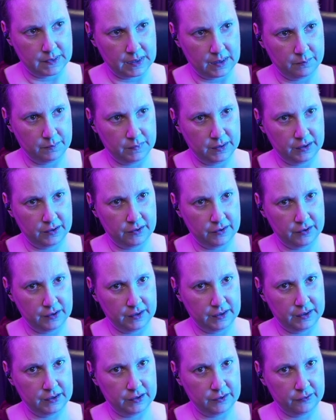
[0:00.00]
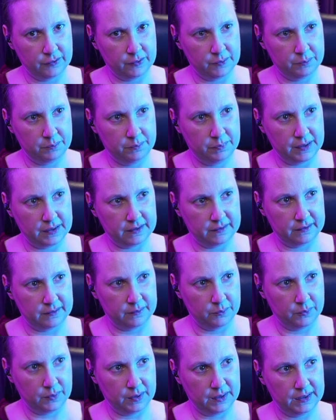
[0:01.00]
I'm like thinking of the
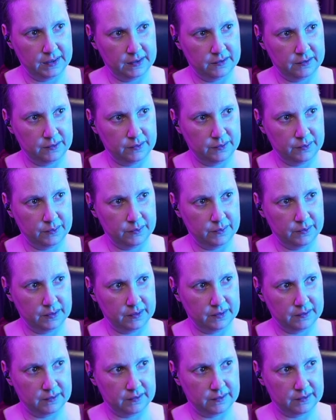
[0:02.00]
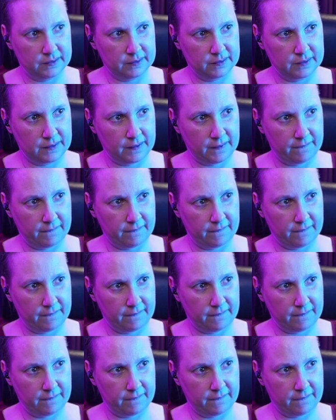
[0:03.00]
best way to do this.